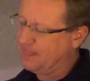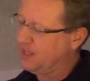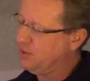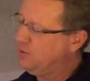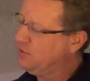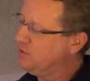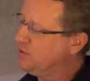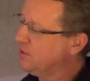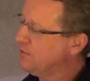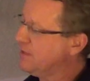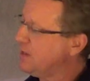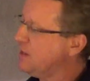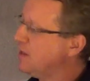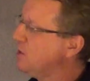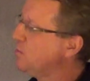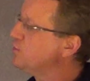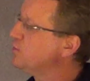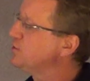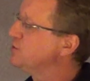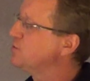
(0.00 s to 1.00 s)
you go to the
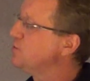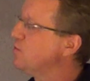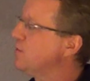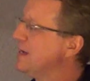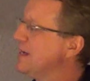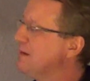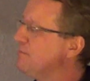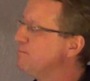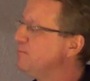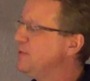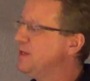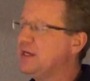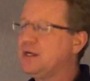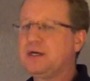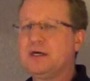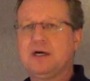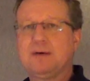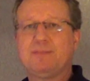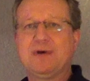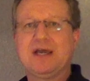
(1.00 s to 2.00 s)
hardware store and
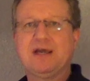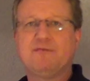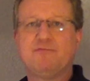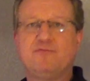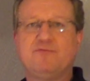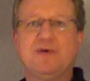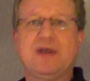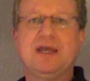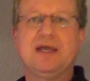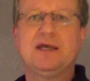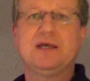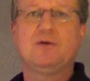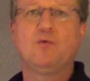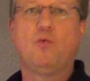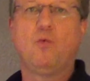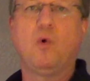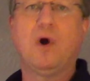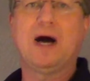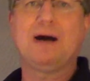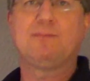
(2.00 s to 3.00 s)
pick up a
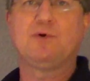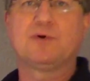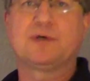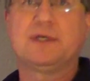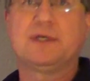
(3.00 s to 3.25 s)
fan wobble